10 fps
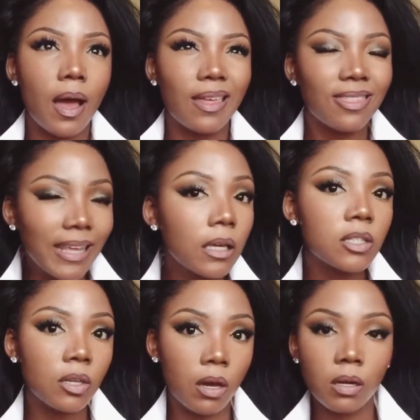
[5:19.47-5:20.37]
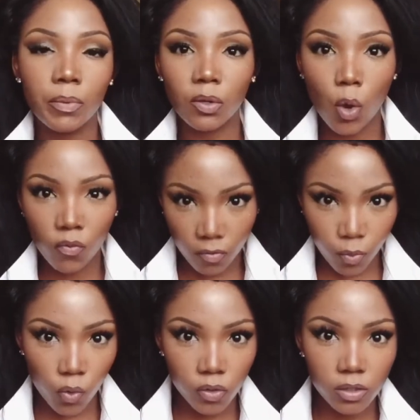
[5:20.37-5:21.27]
I think it's gone a bit
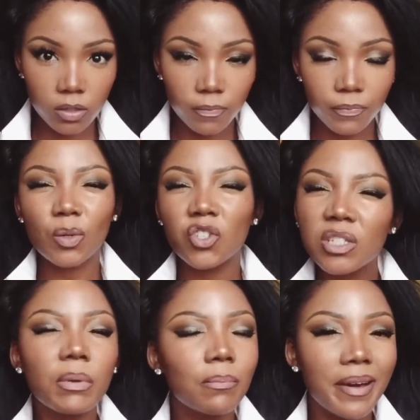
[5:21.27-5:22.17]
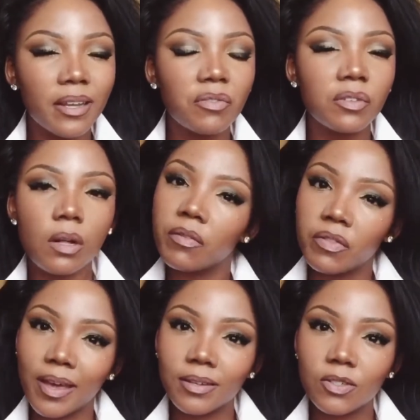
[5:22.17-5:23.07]
overboard. So just be mindful
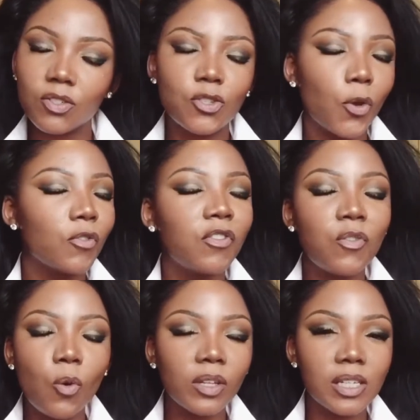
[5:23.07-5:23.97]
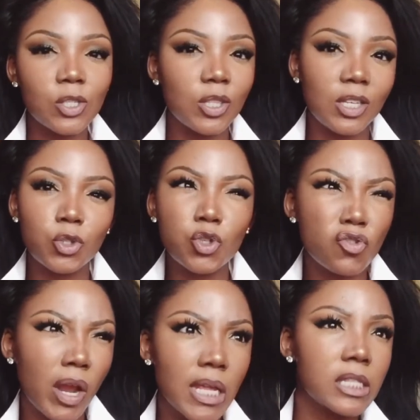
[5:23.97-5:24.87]
of that. Don't fall into these
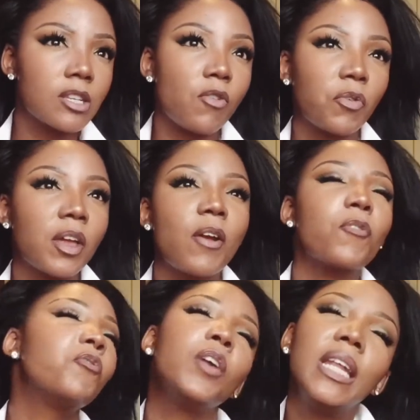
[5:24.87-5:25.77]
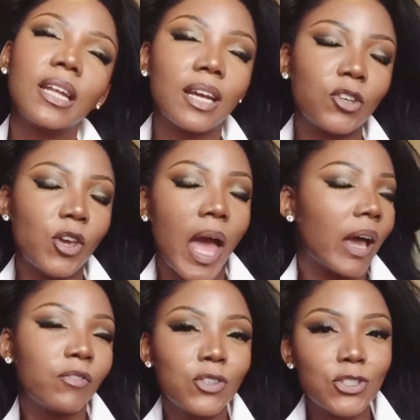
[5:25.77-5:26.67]
trends of feeling like you
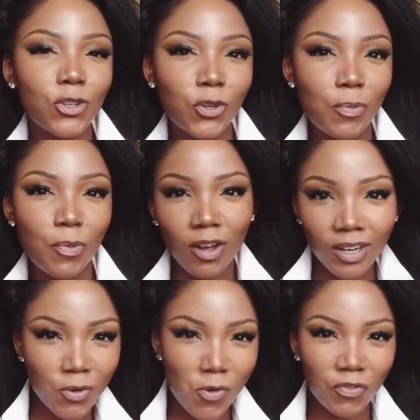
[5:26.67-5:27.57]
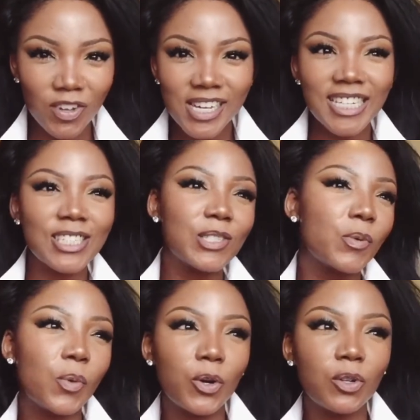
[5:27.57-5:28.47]
have to show your body off to the
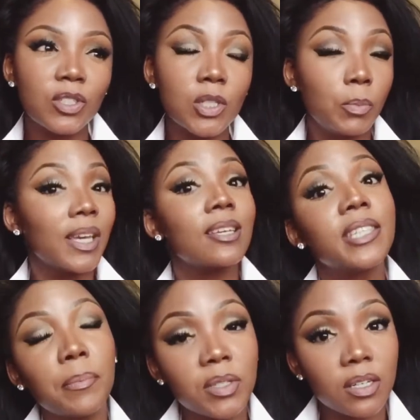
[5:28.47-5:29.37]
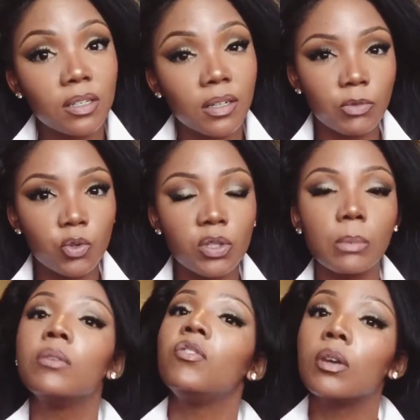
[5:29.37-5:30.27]
world to be accepted. And I'm sure
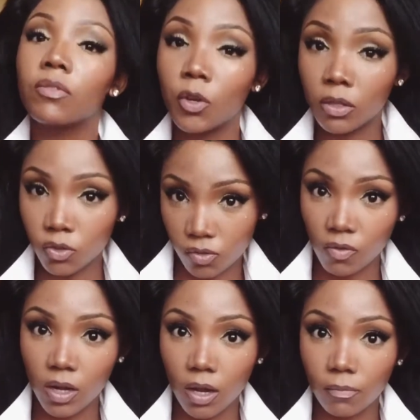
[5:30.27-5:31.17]
some of you have heard this already.